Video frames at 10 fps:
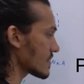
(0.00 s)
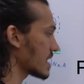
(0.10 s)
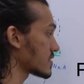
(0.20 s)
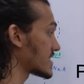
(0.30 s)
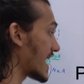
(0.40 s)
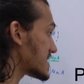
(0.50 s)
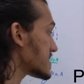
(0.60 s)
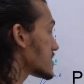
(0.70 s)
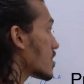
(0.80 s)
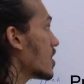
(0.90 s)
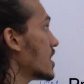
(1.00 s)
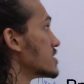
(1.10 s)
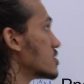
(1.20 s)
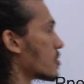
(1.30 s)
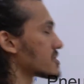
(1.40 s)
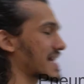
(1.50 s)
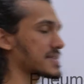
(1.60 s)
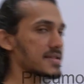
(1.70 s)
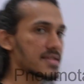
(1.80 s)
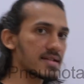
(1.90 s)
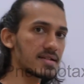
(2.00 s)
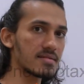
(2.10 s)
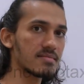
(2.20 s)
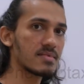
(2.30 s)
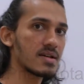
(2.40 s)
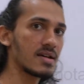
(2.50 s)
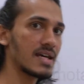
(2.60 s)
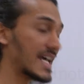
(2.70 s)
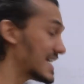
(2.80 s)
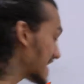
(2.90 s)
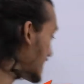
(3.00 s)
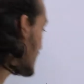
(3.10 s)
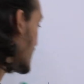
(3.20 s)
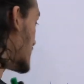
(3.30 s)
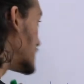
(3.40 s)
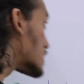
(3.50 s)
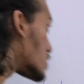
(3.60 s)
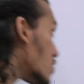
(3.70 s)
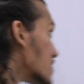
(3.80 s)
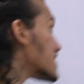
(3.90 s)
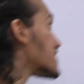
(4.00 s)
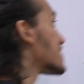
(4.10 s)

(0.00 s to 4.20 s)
So that is your pneumotaxic center. it controls